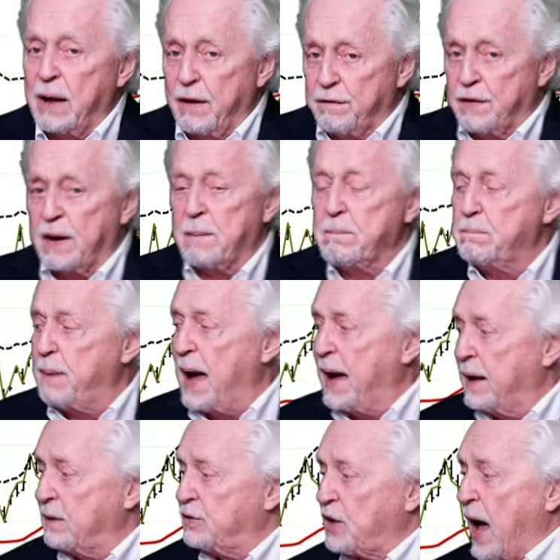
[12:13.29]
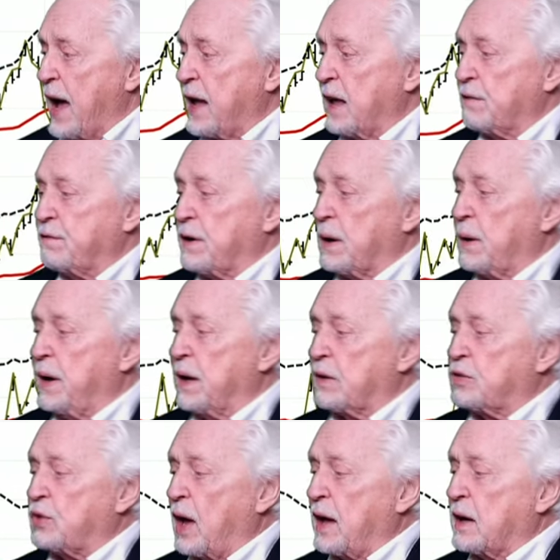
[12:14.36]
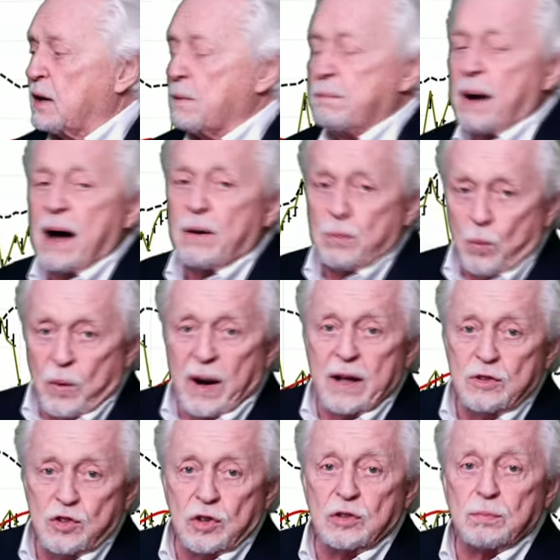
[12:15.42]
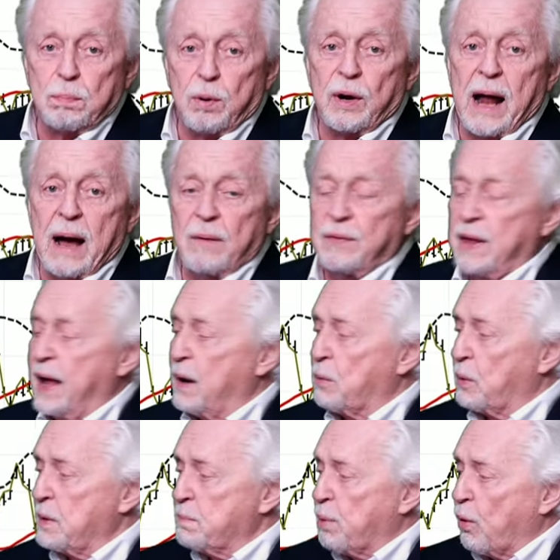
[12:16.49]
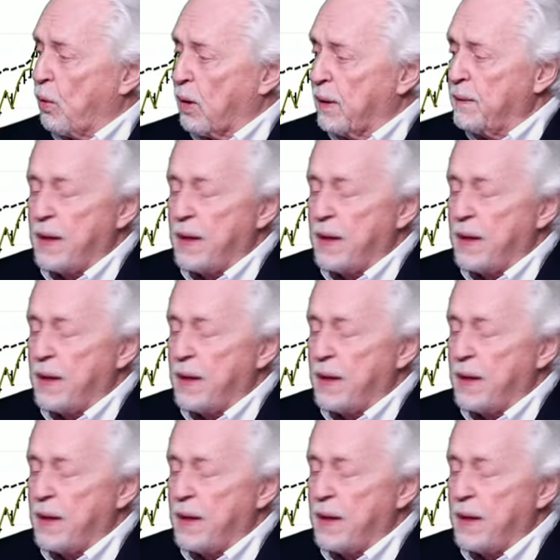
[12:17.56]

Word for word: If it embeds, I get very excited about what I just put out in that report.